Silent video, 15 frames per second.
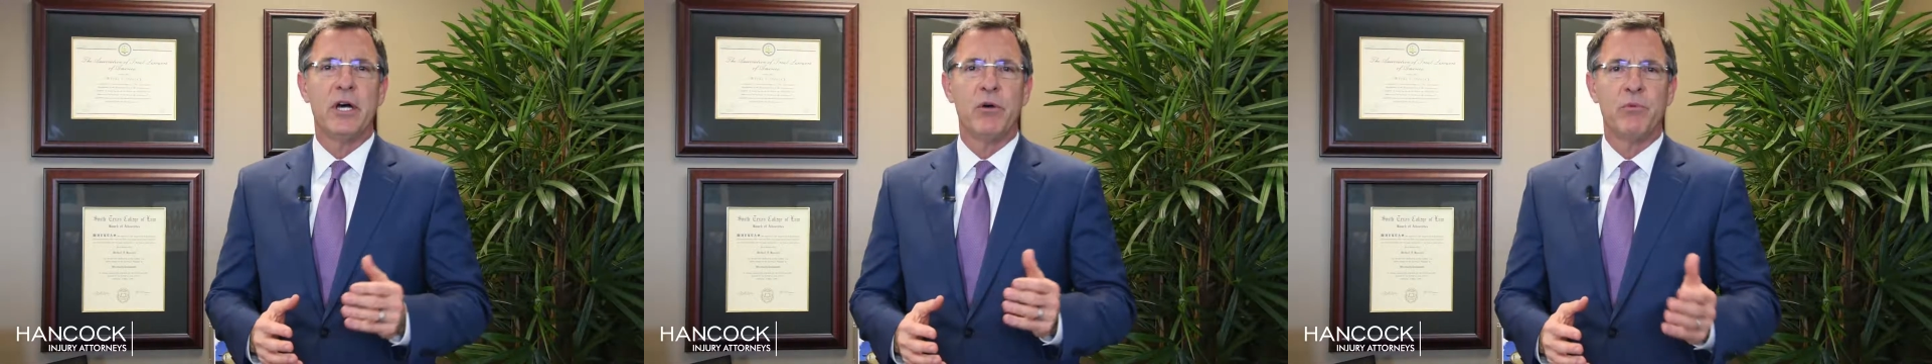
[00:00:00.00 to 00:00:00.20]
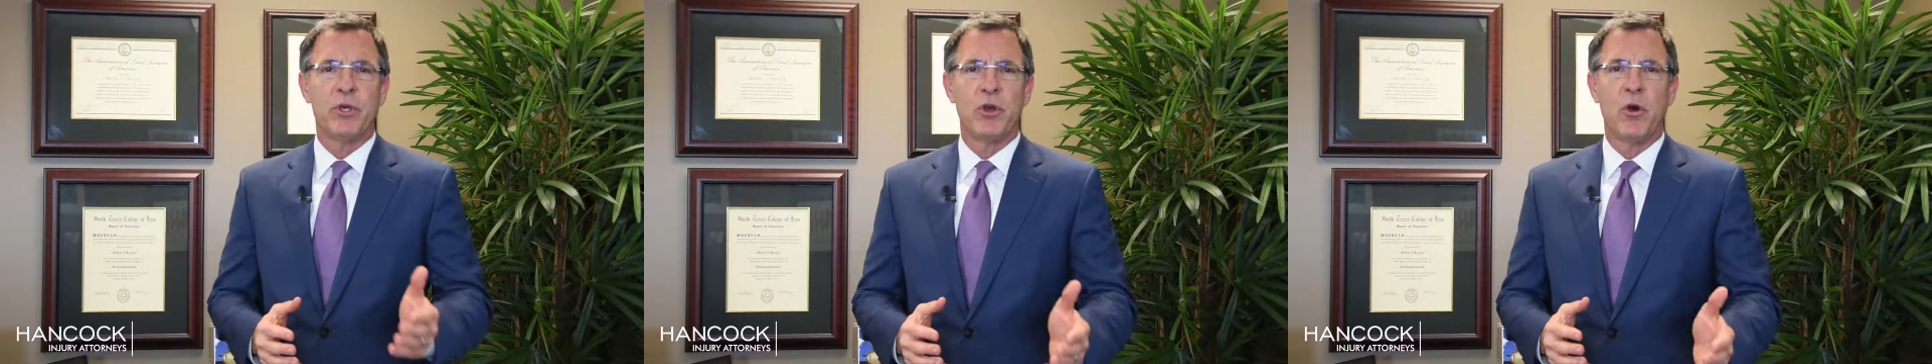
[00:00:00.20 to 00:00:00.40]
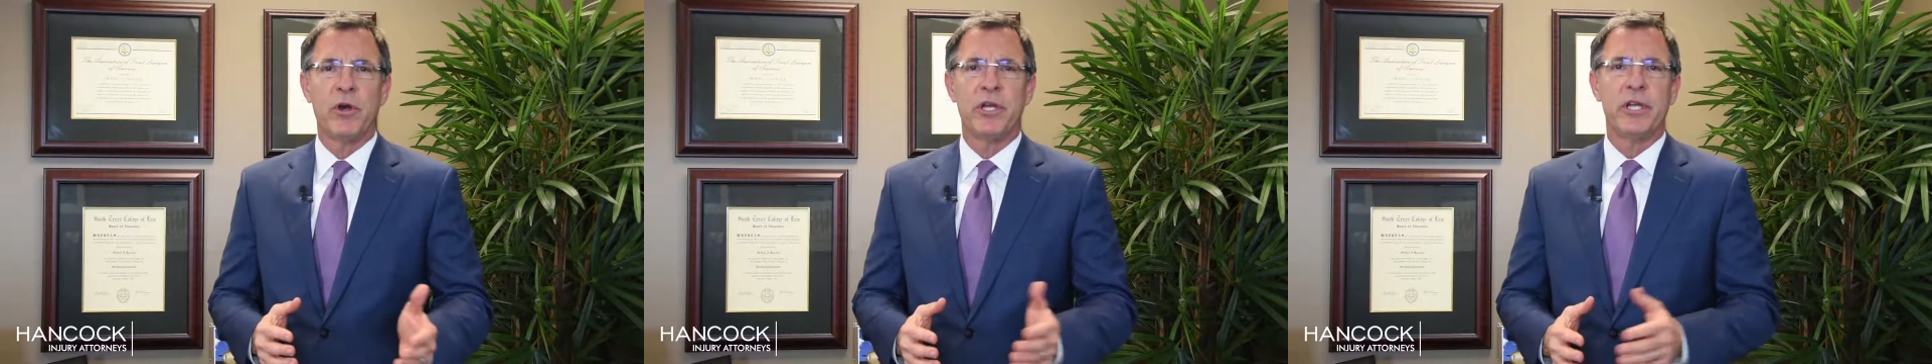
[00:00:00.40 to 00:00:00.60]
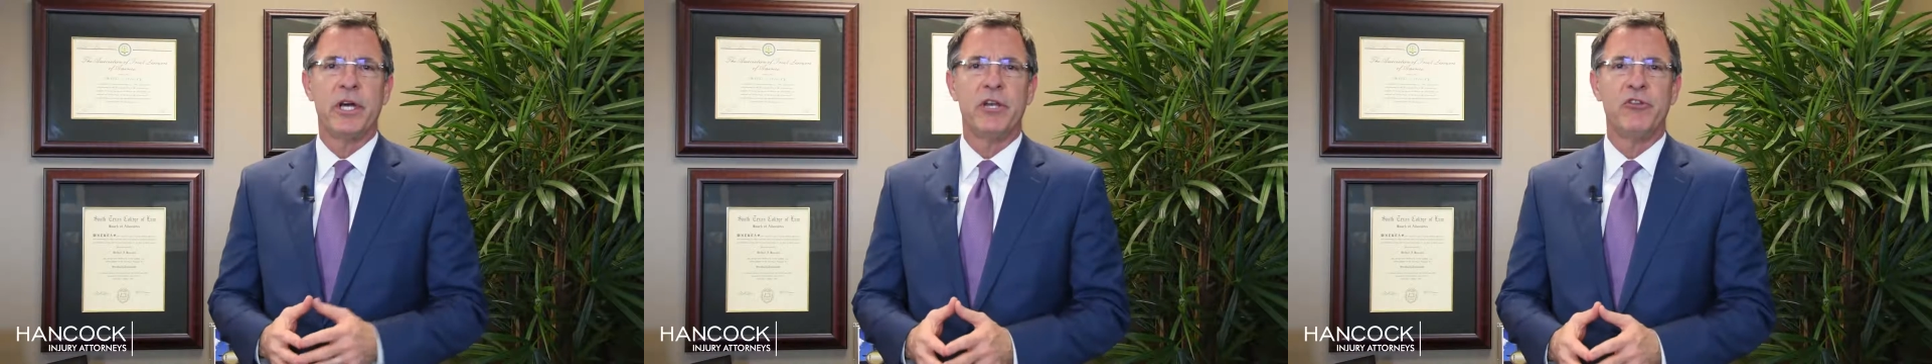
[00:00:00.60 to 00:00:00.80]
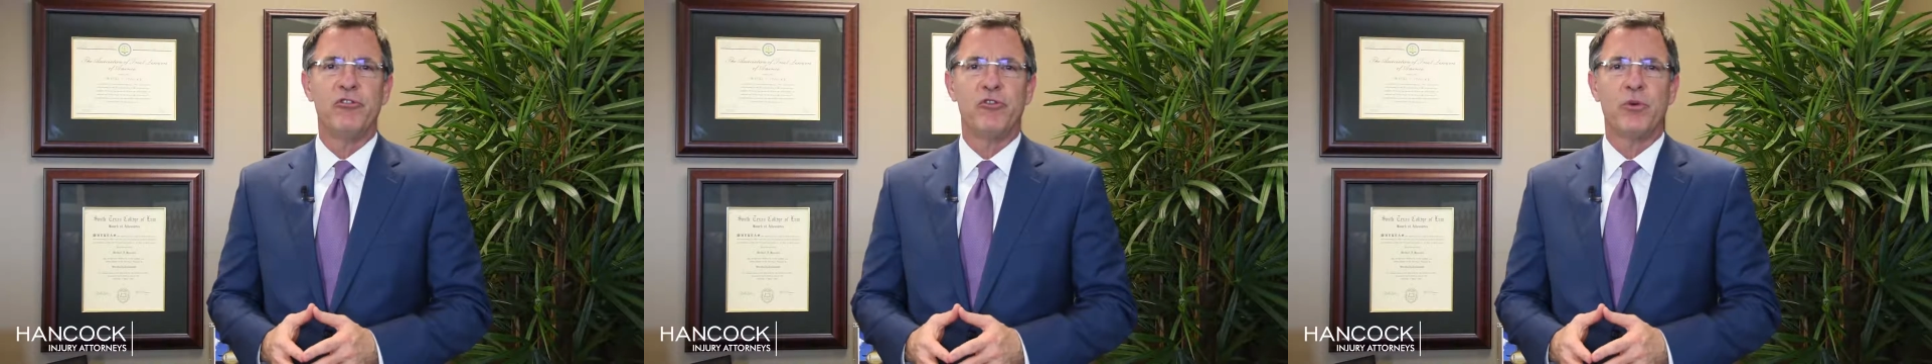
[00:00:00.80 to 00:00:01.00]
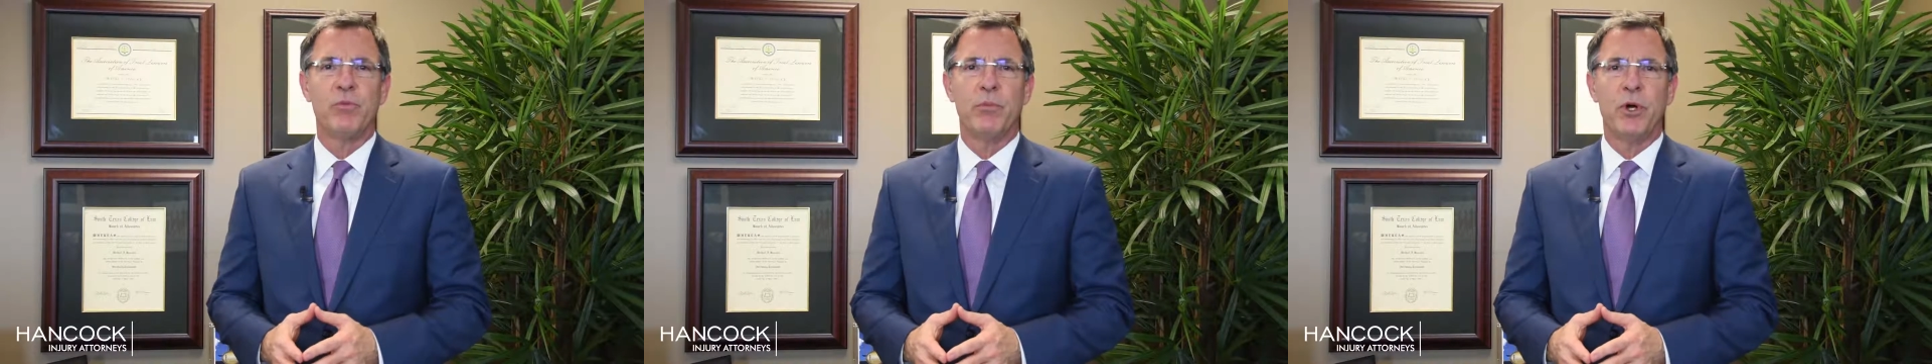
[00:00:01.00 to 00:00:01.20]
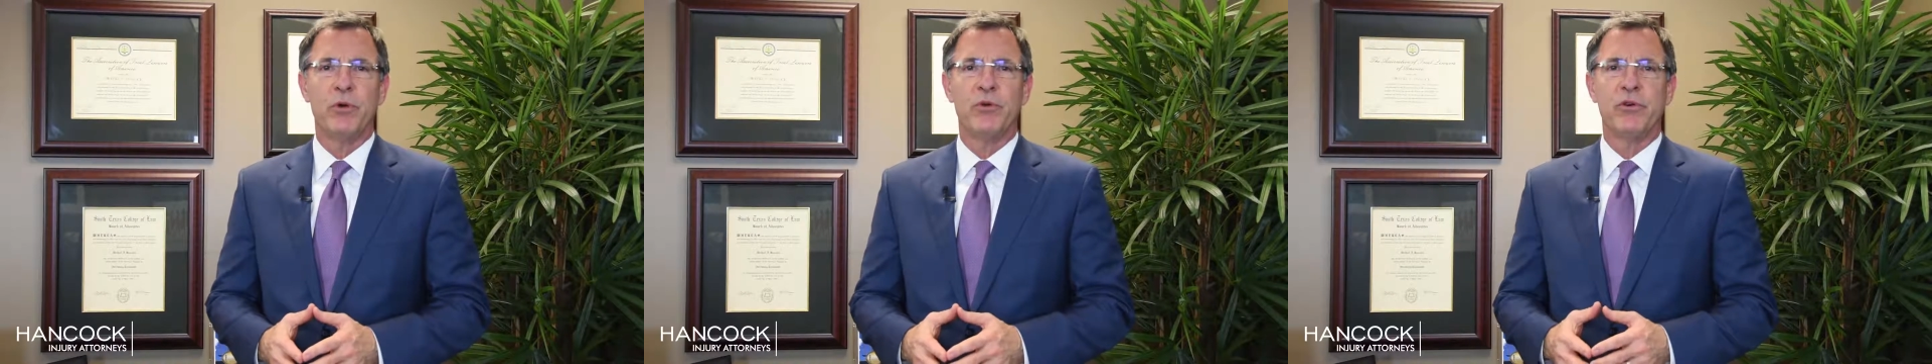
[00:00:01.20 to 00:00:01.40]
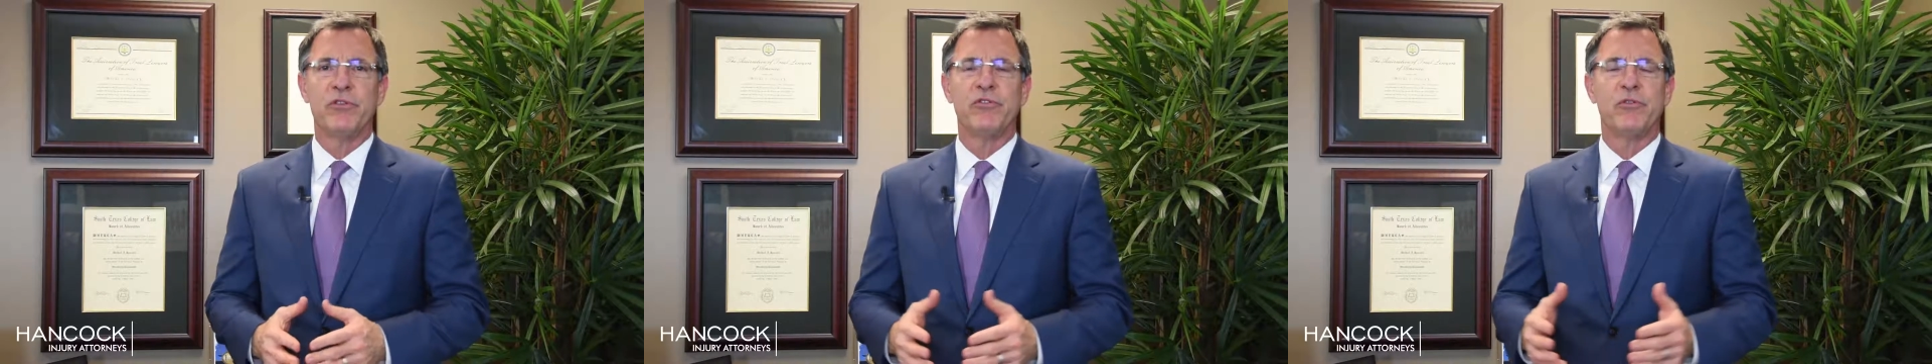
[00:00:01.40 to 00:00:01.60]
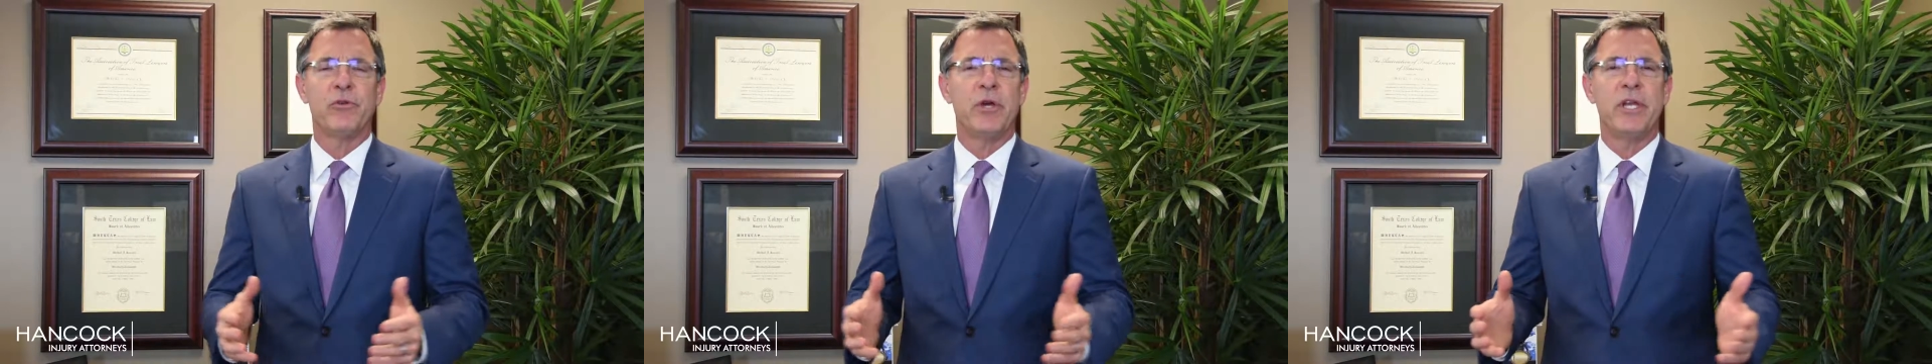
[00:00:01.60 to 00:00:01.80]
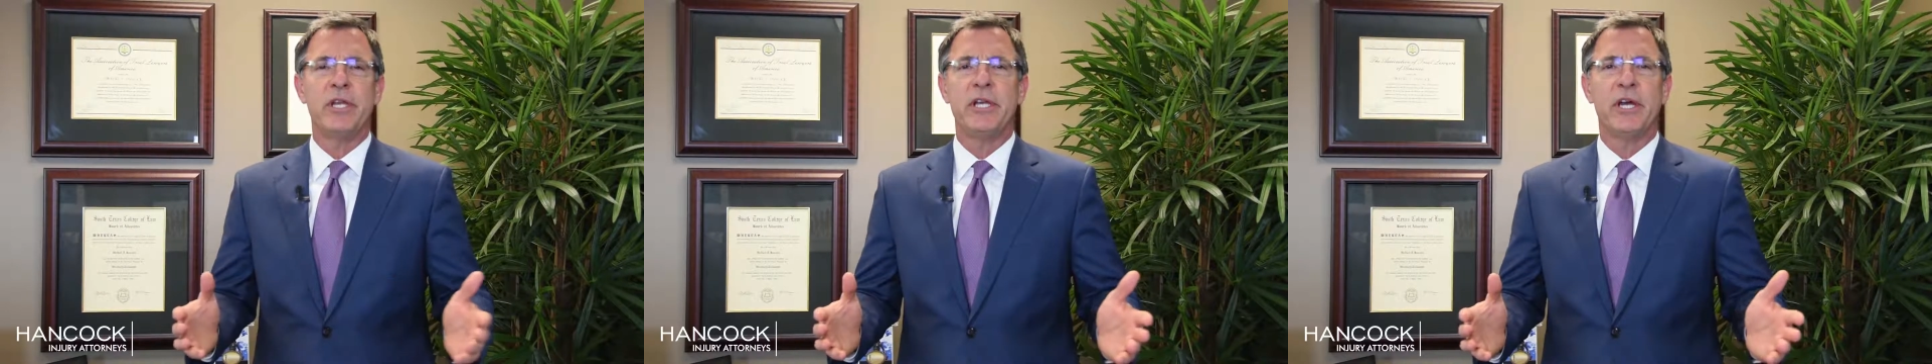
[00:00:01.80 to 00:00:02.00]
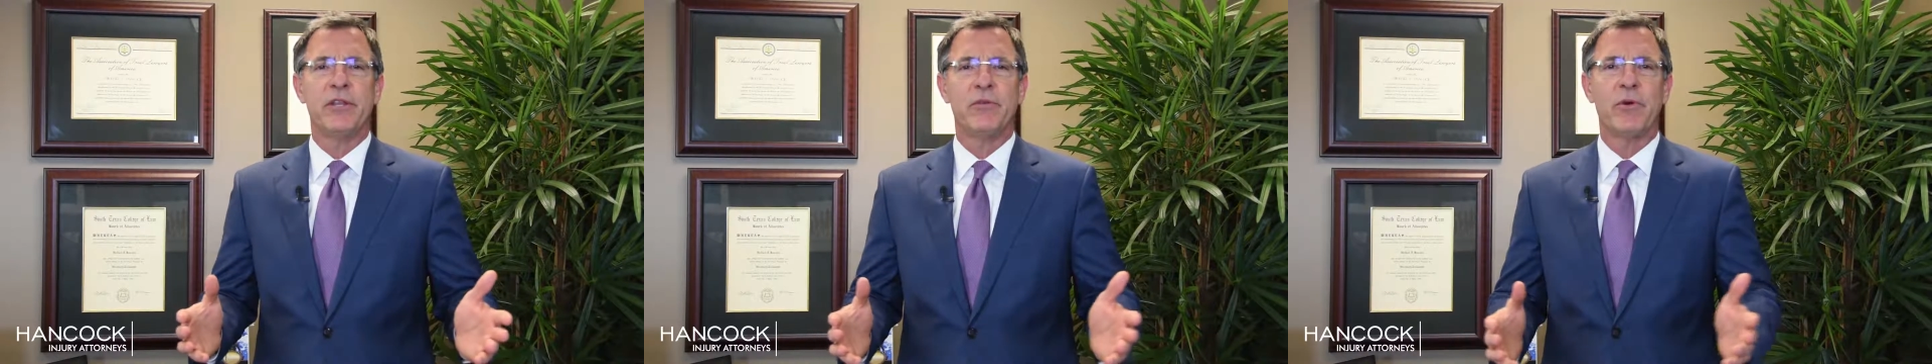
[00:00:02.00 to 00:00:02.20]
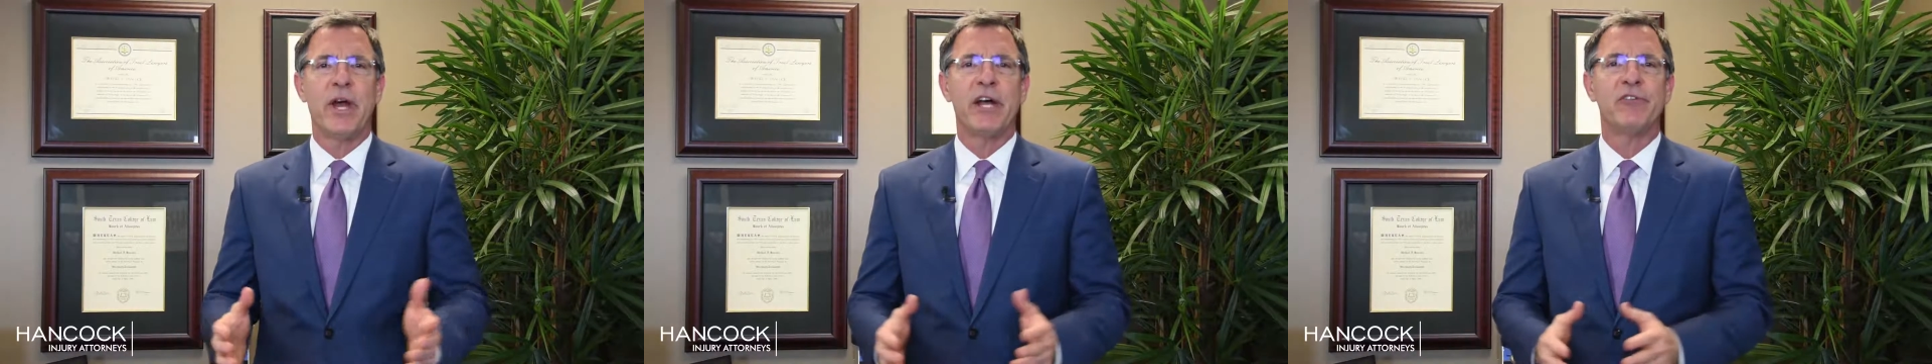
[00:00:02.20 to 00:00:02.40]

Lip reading: regarding uninsured motorist or any other